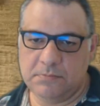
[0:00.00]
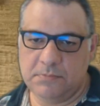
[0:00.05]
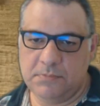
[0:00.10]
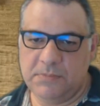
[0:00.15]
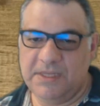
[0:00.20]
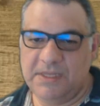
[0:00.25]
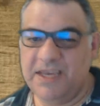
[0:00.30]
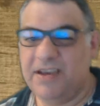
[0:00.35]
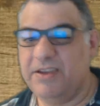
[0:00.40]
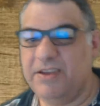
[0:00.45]

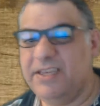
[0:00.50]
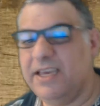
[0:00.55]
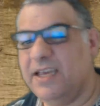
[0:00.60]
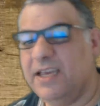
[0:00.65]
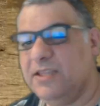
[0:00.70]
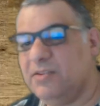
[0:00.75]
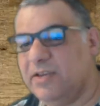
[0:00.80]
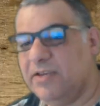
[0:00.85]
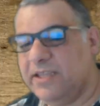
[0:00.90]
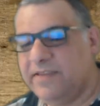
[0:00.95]
Now,
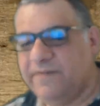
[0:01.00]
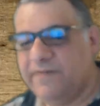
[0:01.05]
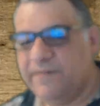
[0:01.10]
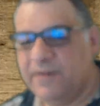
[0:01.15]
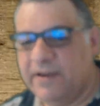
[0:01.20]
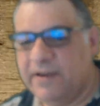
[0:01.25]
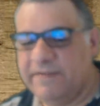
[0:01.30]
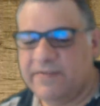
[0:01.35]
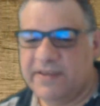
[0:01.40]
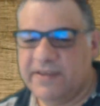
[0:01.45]
yeah,
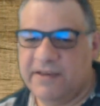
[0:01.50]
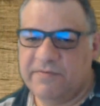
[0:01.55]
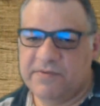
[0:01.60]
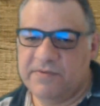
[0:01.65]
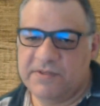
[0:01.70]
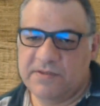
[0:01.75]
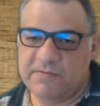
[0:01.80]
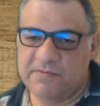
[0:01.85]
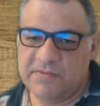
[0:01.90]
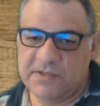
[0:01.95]
95 there
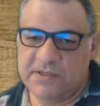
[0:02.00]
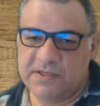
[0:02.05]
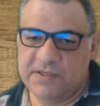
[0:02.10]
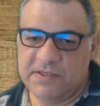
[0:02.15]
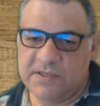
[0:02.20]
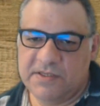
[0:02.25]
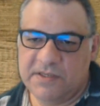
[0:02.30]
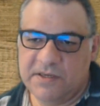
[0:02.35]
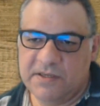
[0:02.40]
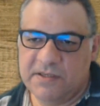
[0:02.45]
was a
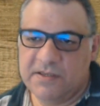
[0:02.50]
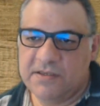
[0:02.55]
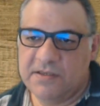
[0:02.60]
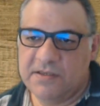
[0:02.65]
concern.